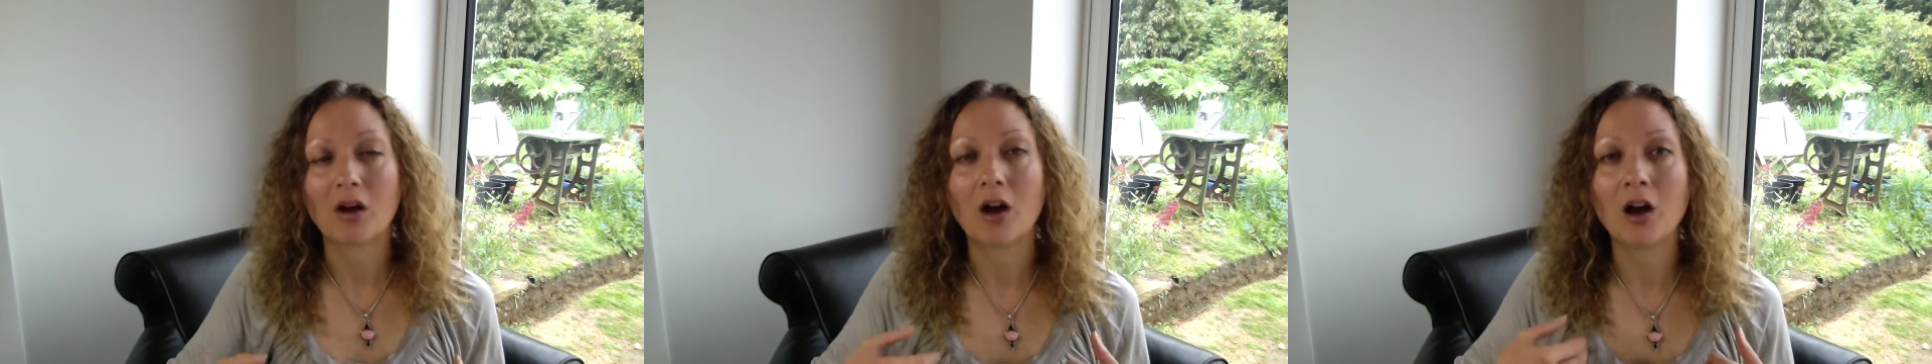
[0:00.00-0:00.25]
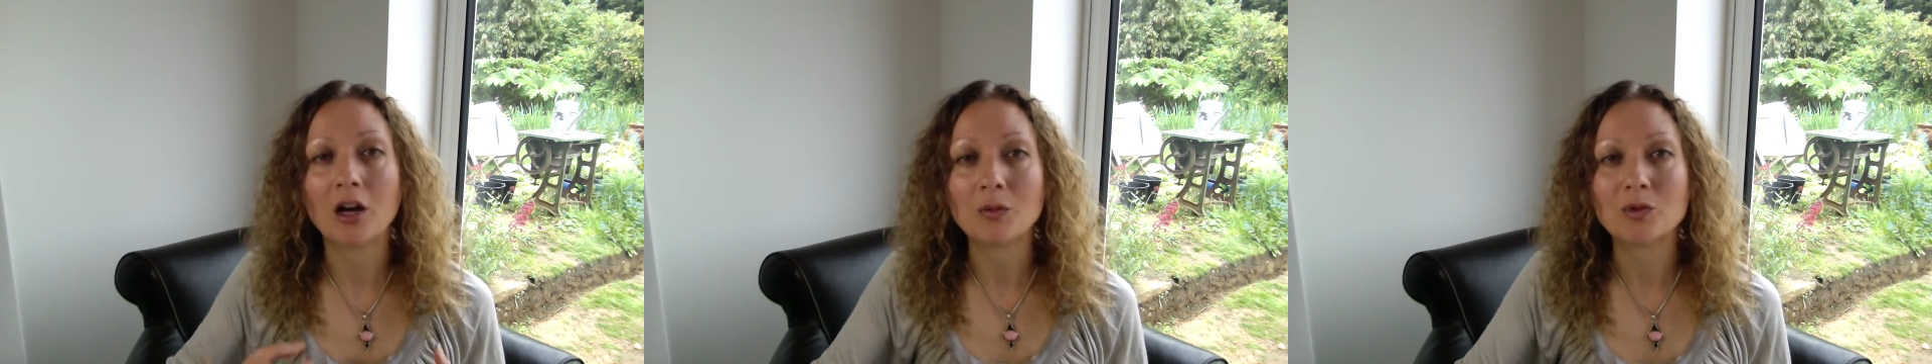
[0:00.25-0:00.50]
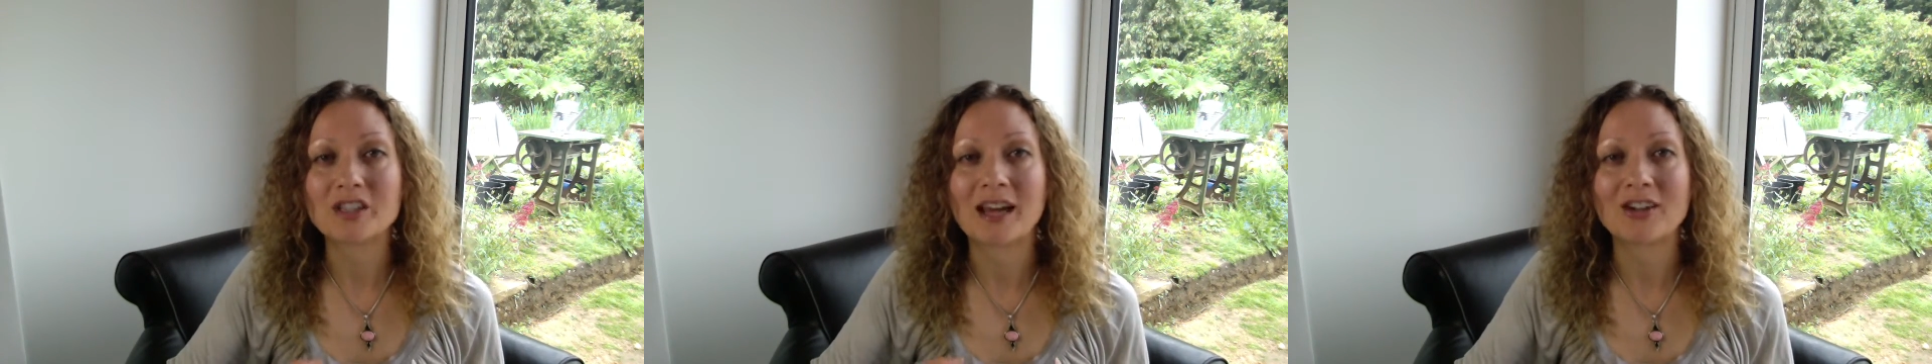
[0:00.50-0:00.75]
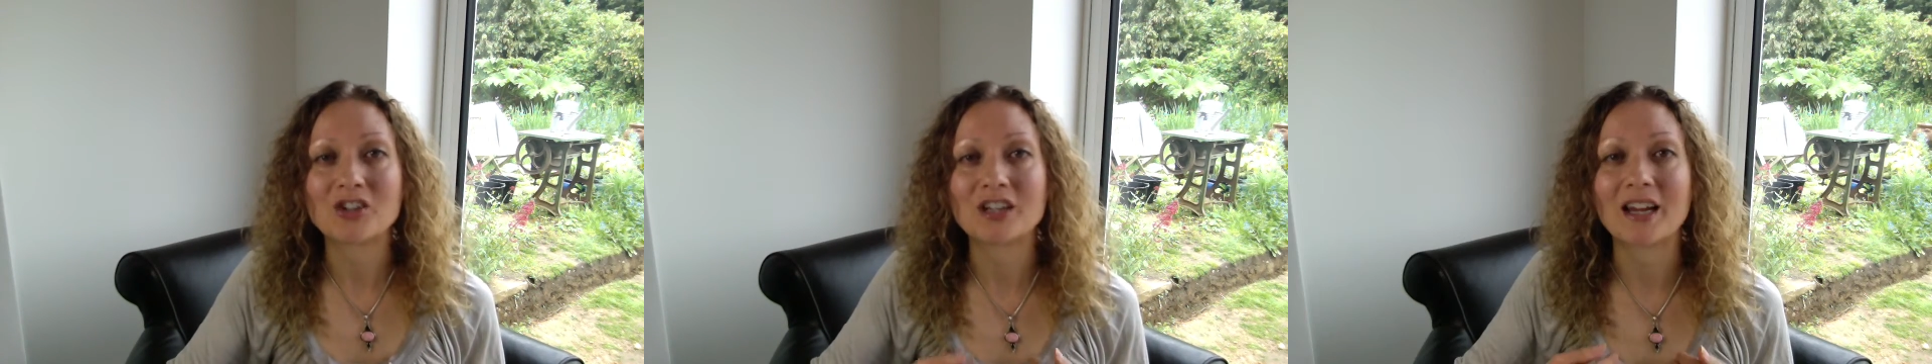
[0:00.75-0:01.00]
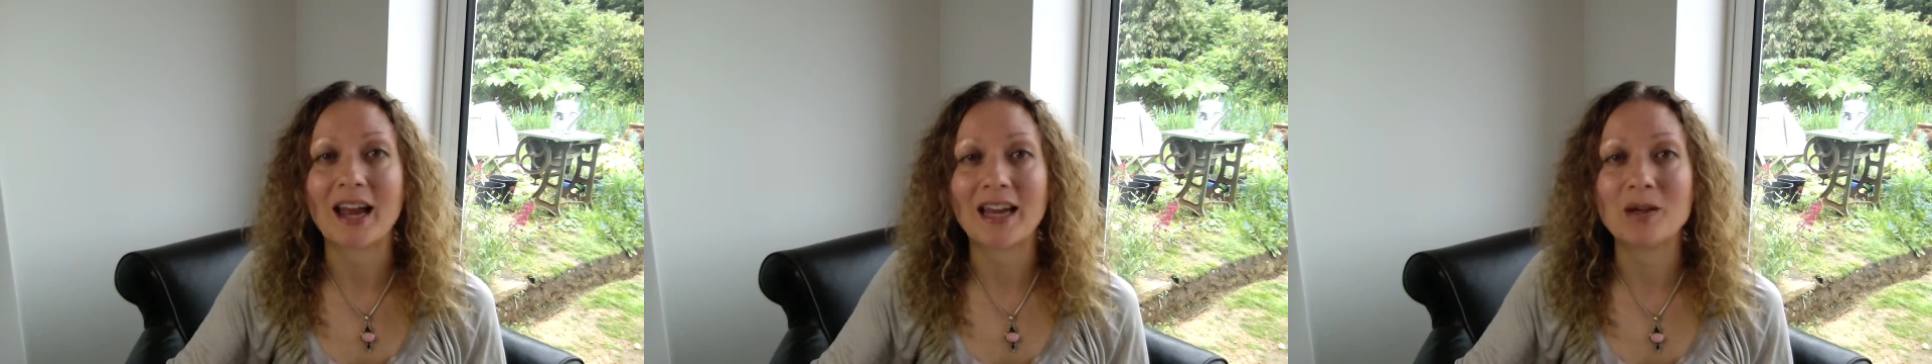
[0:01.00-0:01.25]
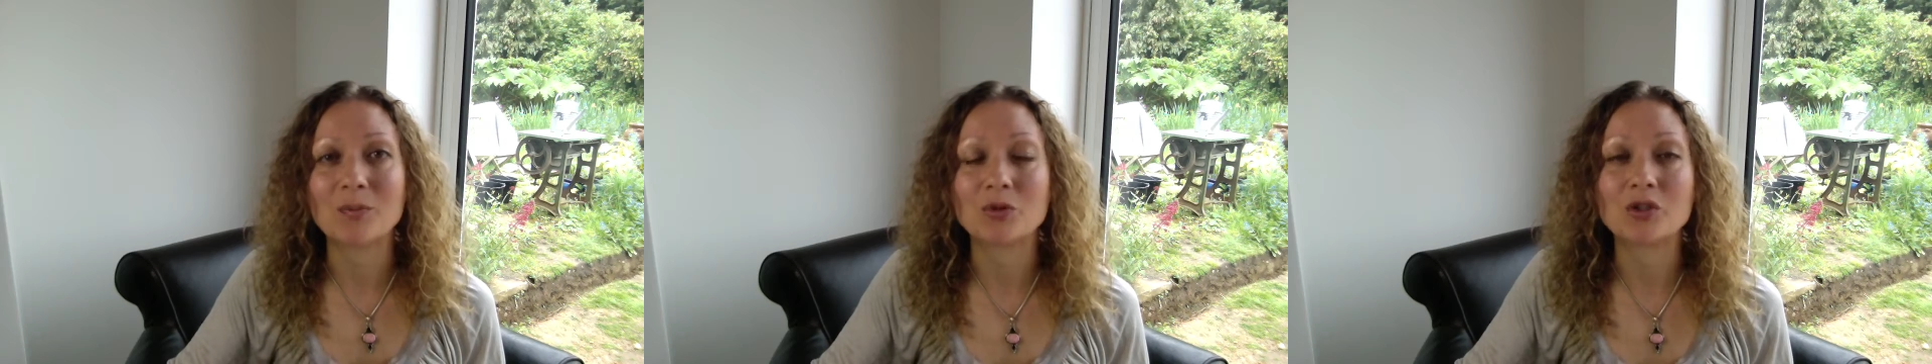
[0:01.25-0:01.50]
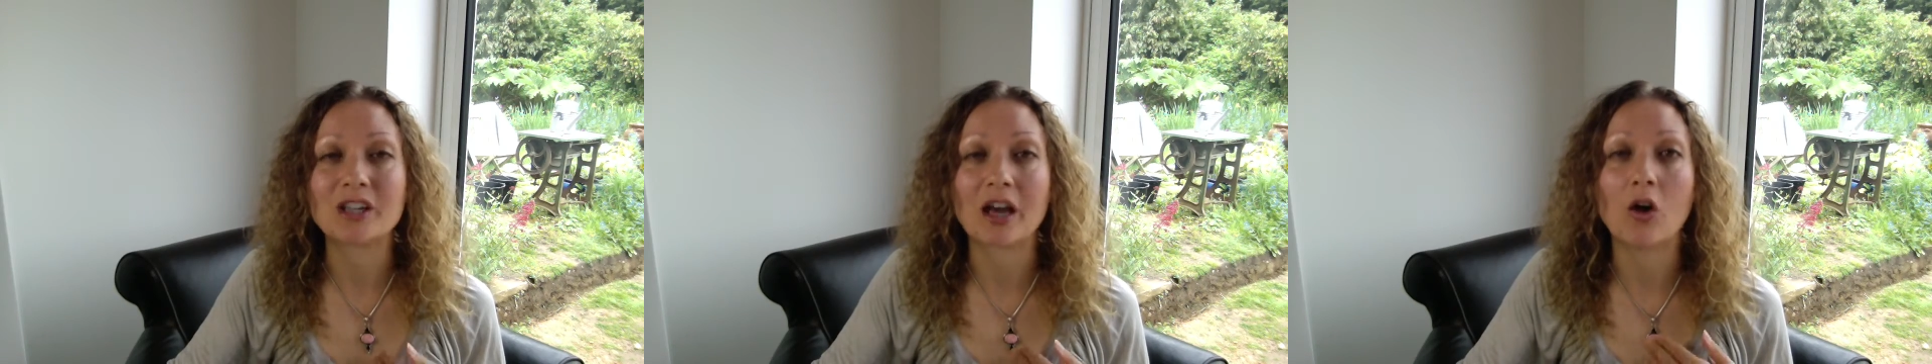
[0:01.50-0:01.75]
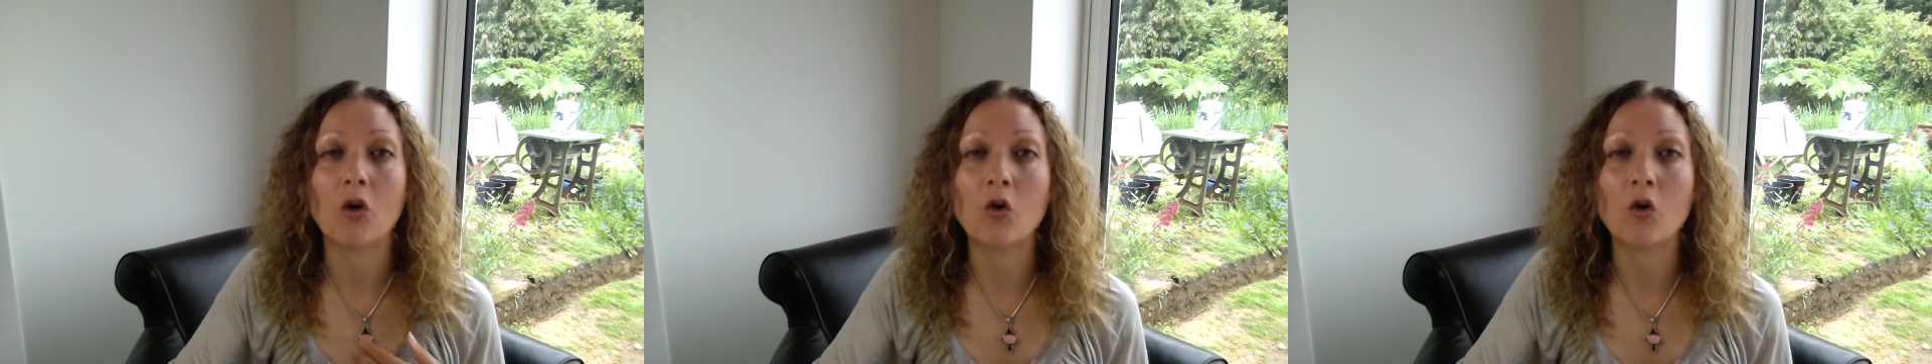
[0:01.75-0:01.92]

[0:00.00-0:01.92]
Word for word: I was actually able to get